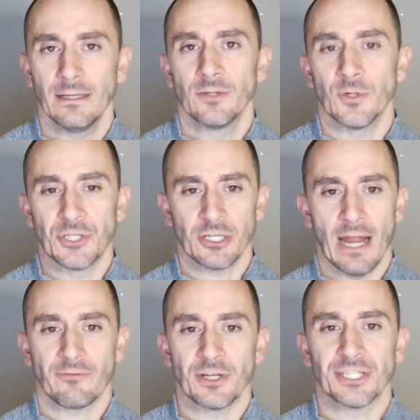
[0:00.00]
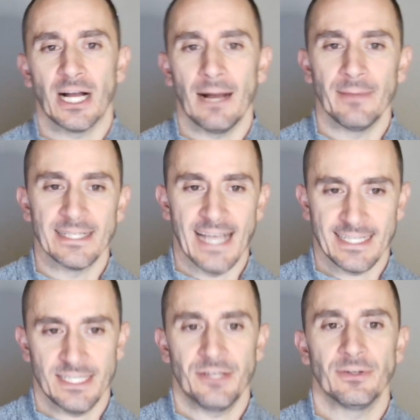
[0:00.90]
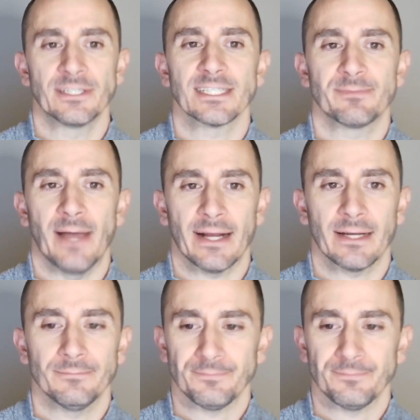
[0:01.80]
to ensure every job is executed to spec.